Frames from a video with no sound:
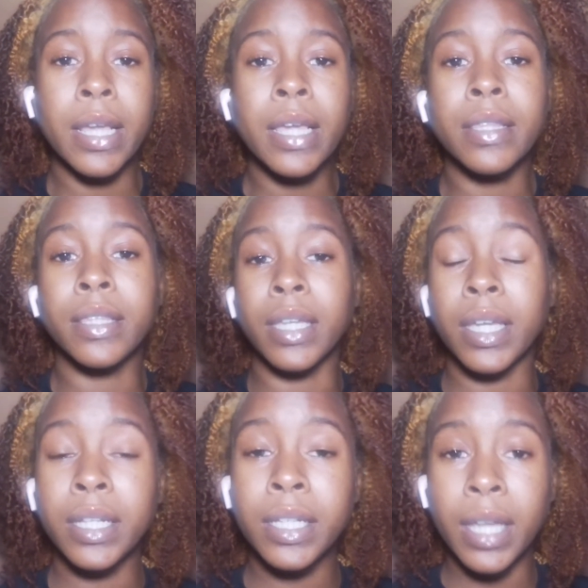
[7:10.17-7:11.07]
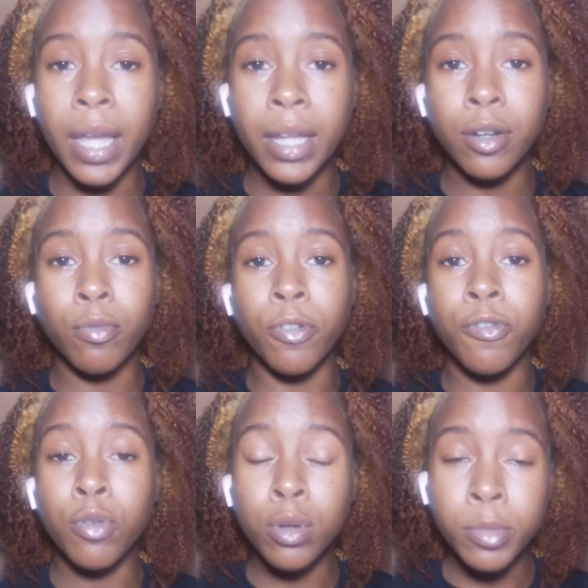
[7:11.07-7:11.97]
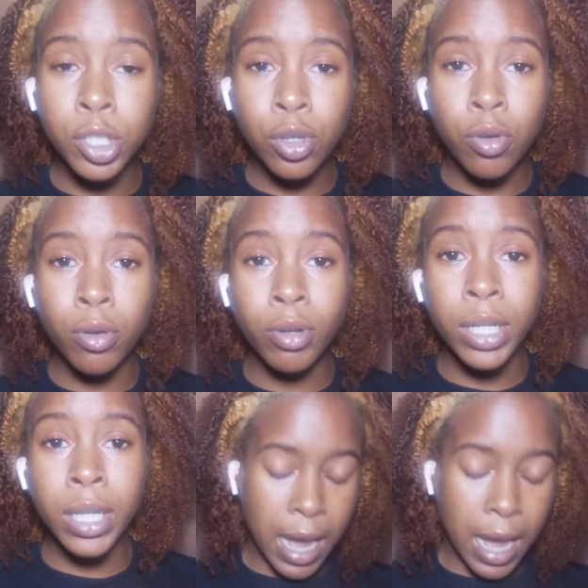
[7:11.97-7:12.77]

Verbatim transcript: the Indiana Reformatory